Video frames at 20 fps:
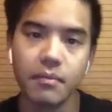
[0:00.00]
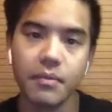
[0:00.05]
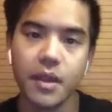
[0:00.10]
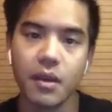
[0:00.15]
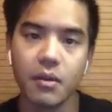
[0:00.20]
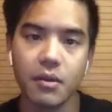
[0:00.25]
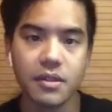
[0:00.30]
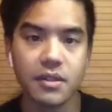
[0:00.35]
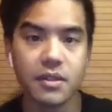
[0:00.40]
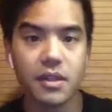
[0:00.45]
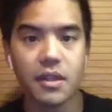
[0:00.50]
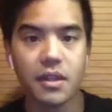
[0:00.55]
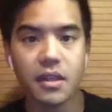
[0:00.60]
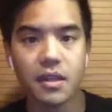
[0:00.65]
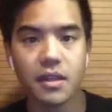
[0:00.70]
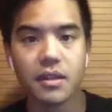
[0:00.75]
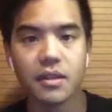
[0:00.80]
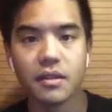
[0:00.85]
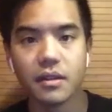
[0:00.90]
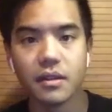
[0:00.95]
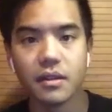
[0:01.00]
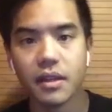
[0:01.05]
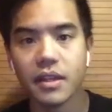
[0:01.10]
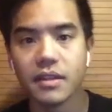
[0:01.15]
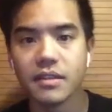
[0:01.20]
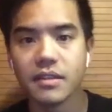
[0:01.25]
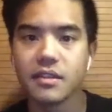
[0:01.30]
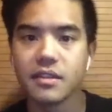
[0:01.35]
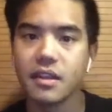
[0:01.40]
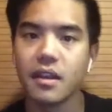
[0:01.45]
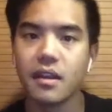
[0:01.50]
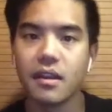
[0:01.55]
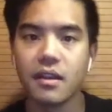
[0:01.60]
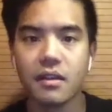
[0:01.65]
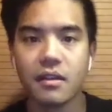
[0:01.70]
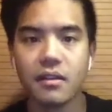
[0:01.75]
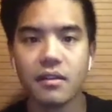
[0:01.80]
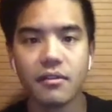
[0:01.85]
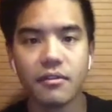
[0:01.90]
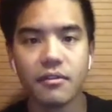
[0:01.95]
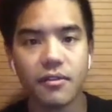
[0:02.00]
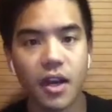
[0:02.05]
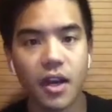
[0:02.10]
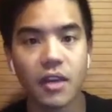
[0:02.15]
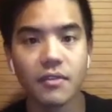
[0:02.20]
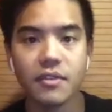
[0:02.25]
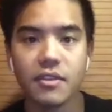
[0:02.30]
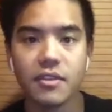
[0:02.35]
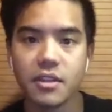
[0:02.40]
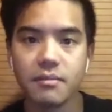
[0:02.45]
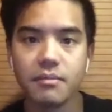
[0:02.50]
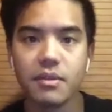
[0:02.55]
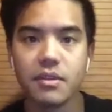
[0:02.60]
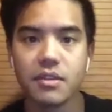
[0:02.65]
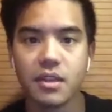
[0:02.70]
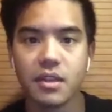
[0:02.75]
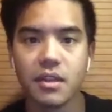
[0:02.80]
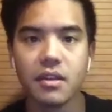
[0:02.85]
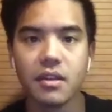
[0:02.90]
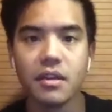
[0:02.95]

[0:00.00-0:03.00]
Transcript: i would say less than 5 to 10%